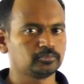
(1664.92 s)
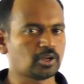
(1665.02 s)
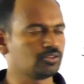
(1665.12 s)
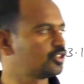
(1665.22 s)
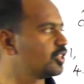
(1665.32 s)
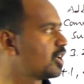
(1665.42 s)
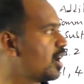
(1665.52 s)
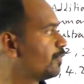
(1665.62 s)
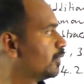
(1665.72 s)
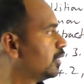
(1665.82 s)
Now, this is
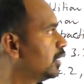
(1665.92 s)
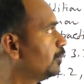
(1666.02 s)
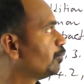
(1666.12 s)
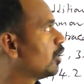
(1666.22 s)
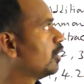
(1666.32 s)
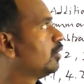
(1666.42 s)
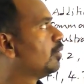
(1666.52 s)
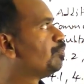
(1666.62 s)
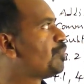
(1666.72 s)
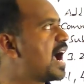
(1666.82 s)
of
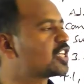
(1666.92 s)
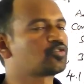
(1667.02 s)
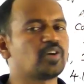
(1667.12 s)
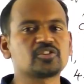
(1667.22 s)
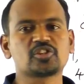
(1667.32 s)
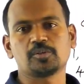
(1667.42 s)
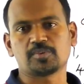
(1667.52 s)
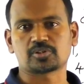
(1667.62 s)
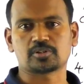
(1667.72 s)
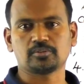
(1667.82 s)
Maths 1
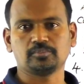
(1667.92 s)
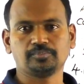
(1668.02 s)
syllabus.